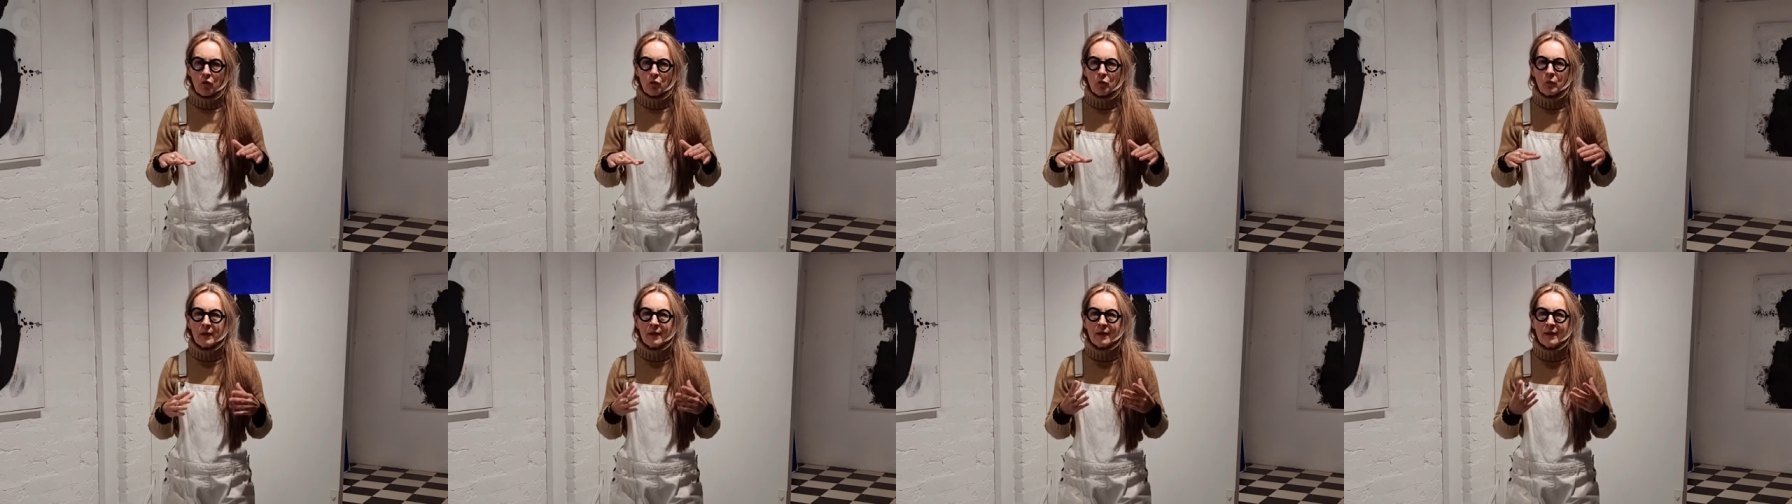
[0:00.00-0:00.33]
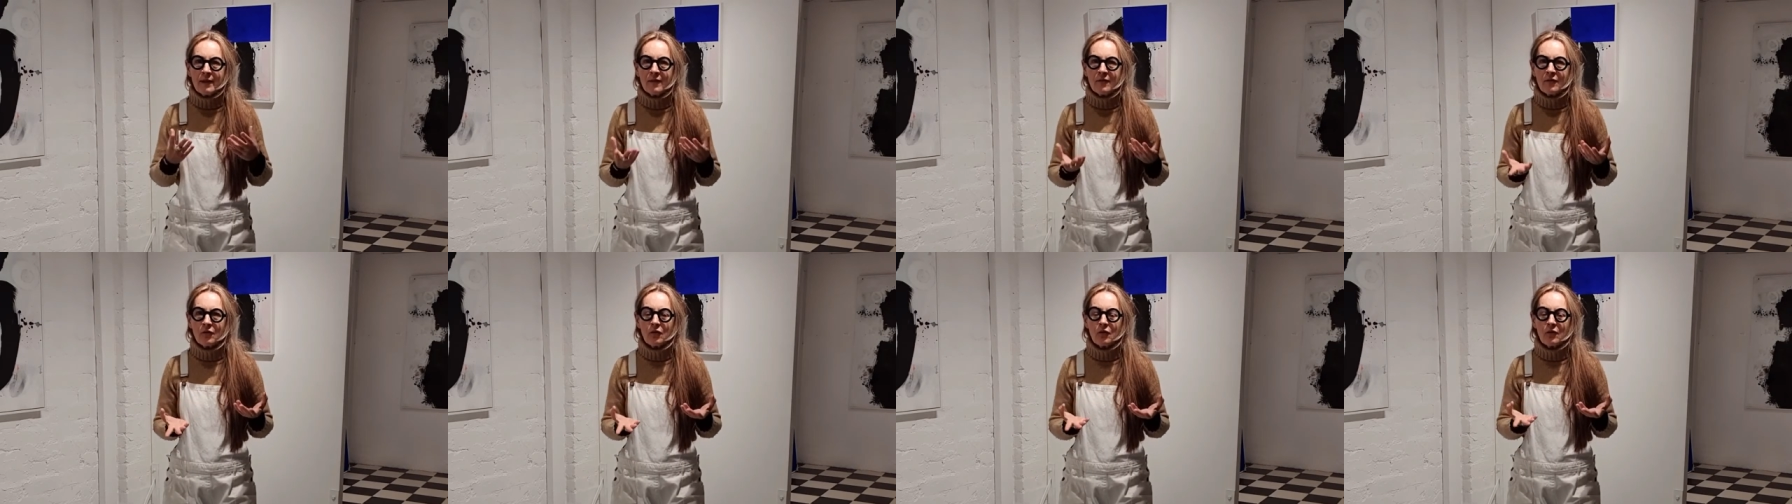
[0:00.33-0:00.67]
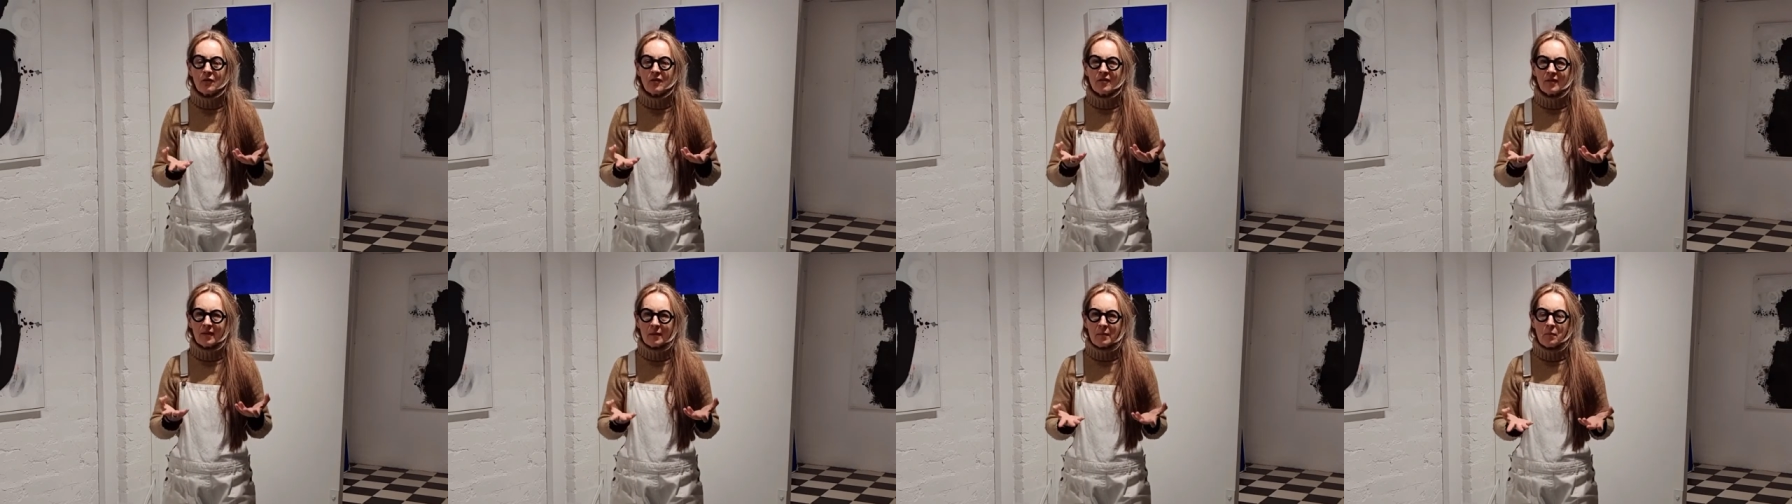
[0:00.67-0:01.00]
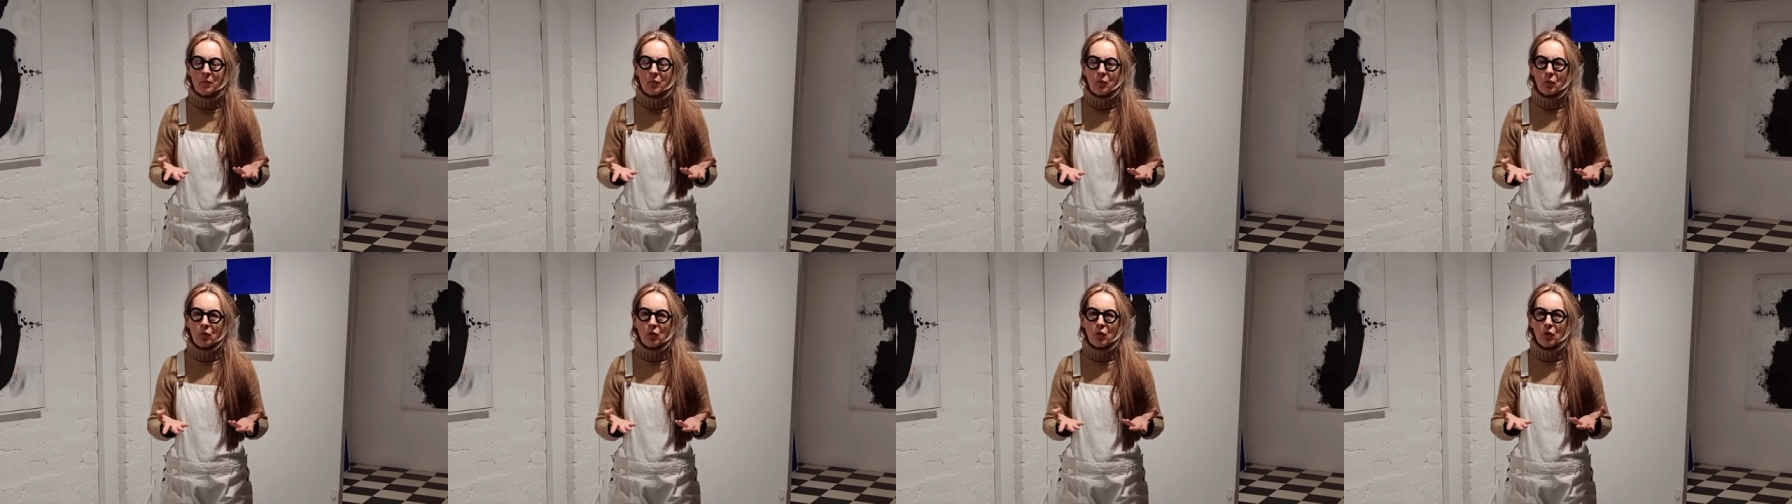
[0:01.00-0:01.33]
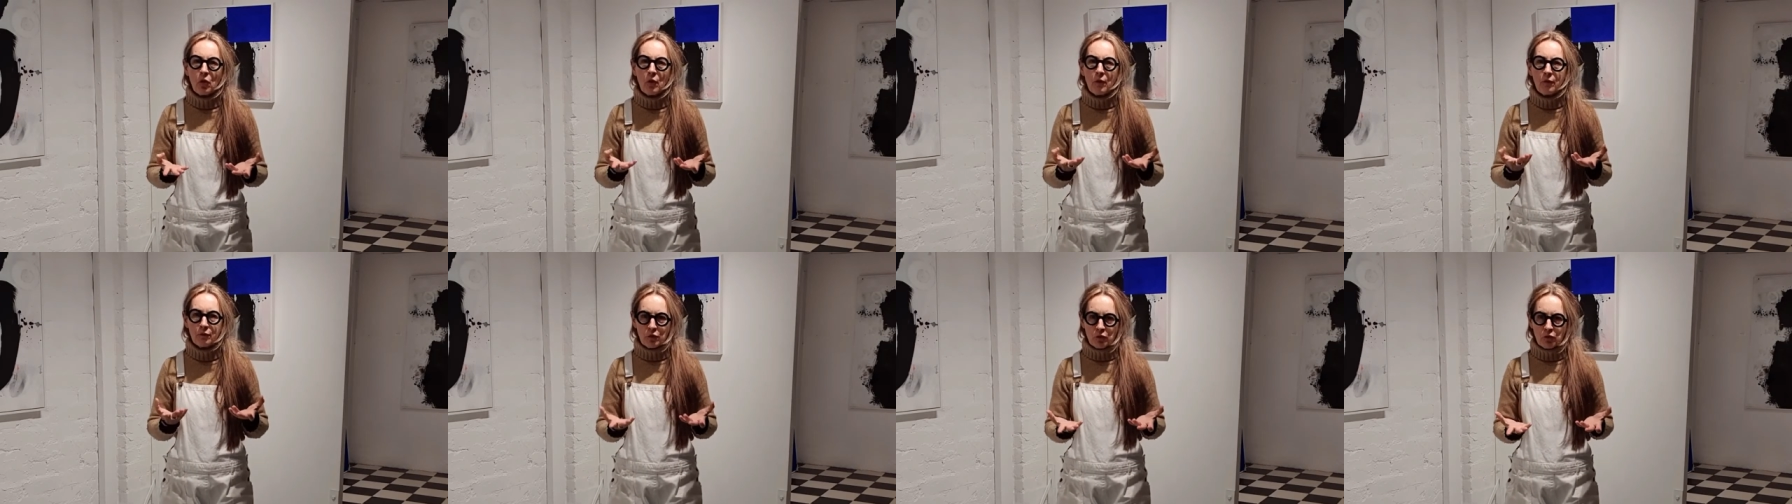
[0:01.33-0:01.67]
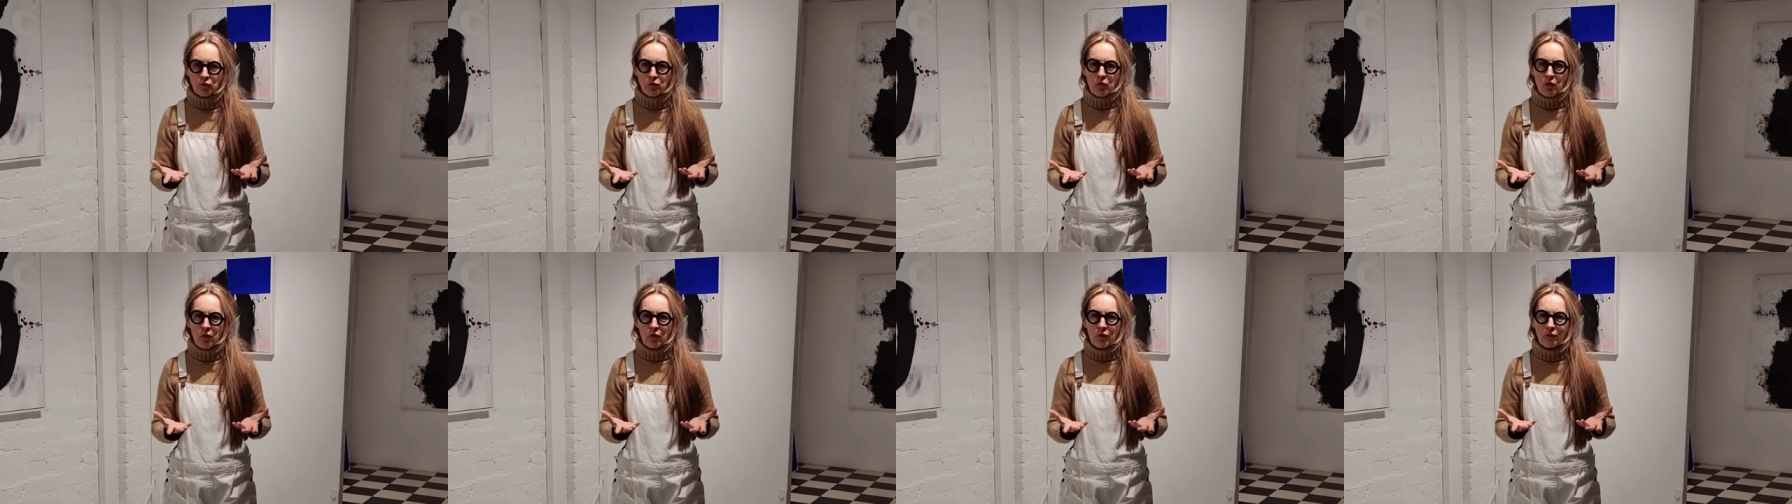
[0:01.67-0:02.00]
What is the symbol of the
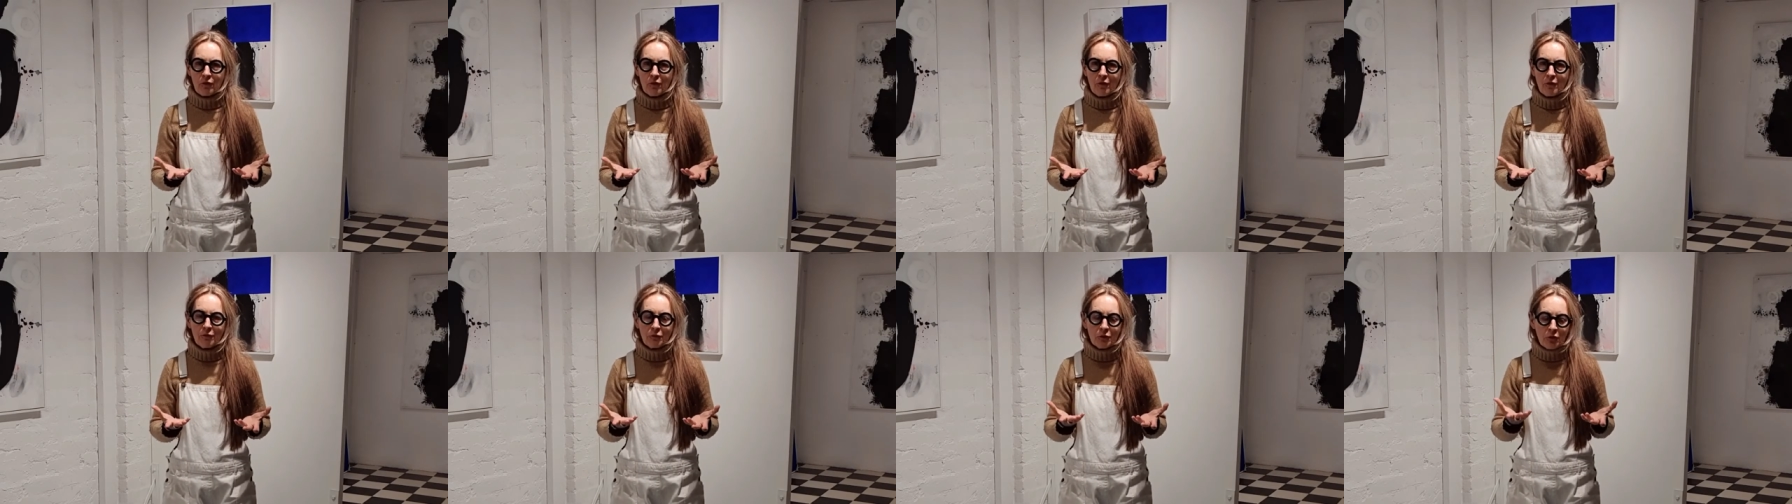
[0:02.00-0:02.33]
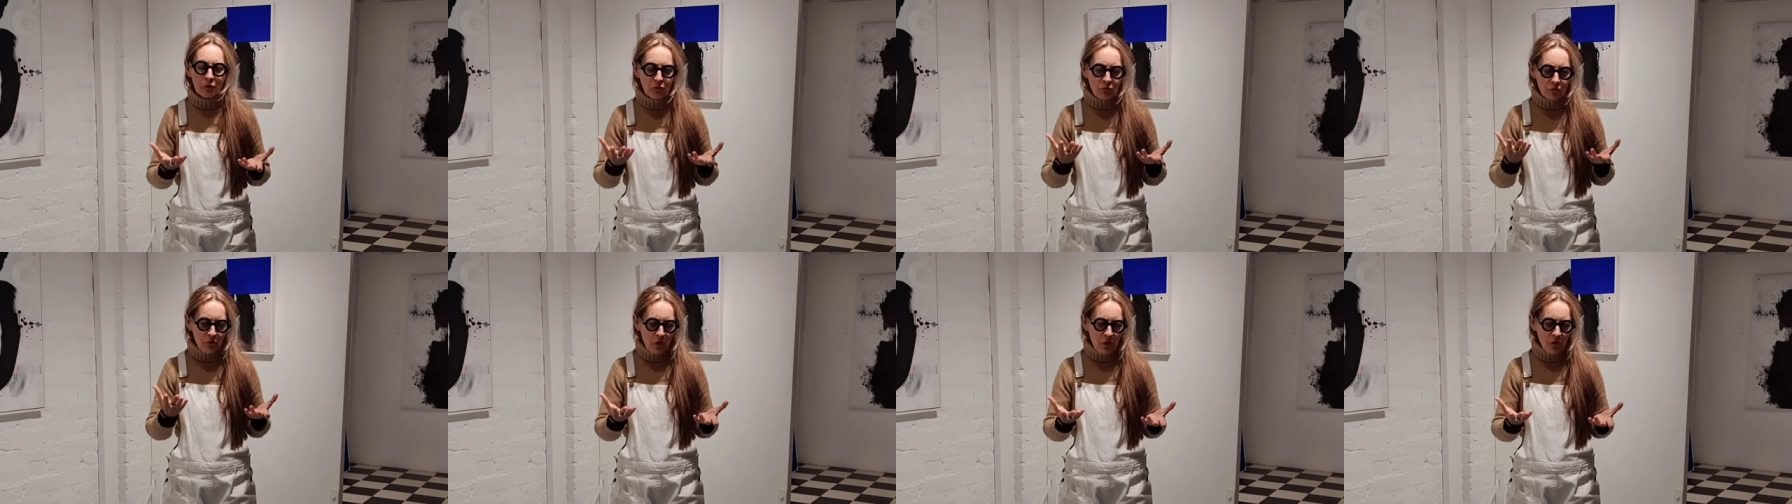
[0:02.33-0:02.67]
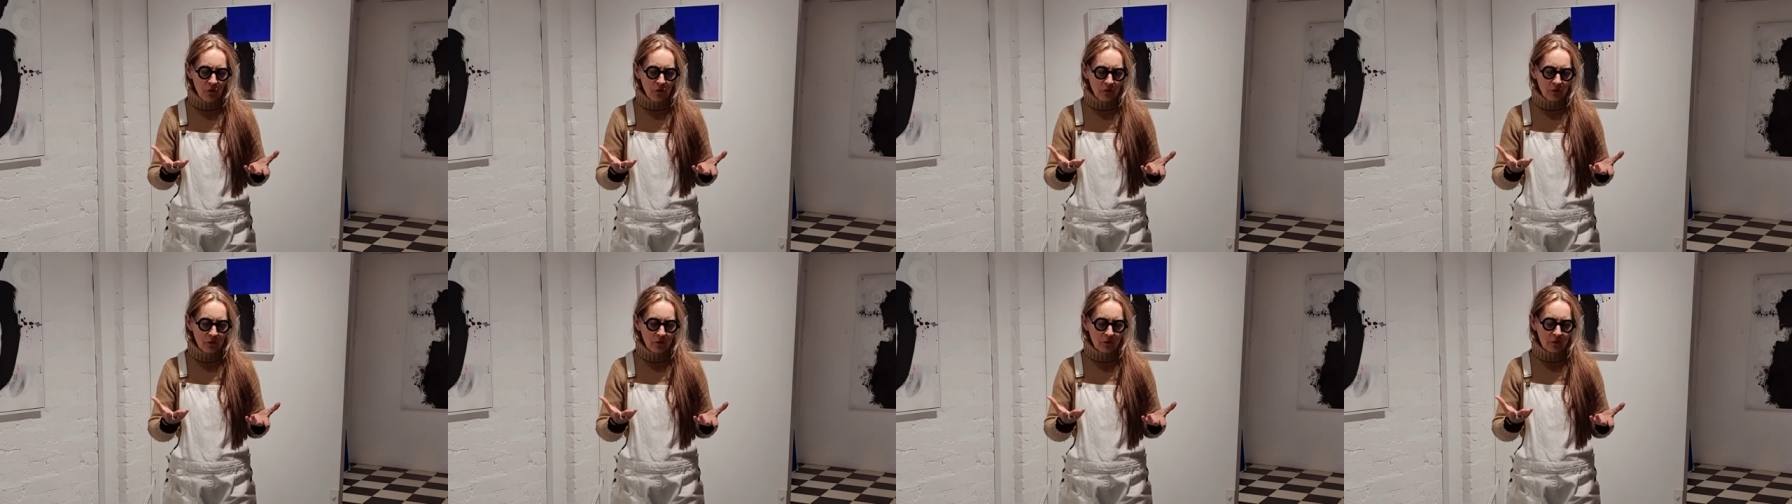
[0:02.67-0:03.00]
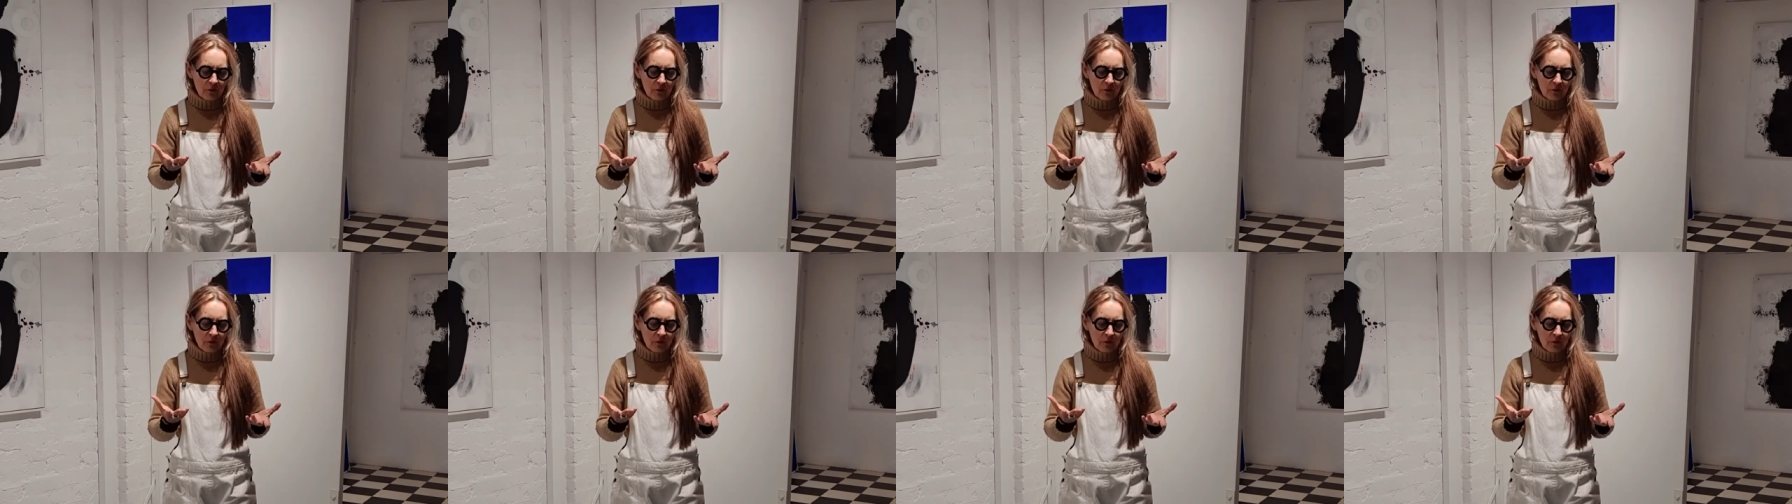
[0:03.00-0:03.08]
ground? The ground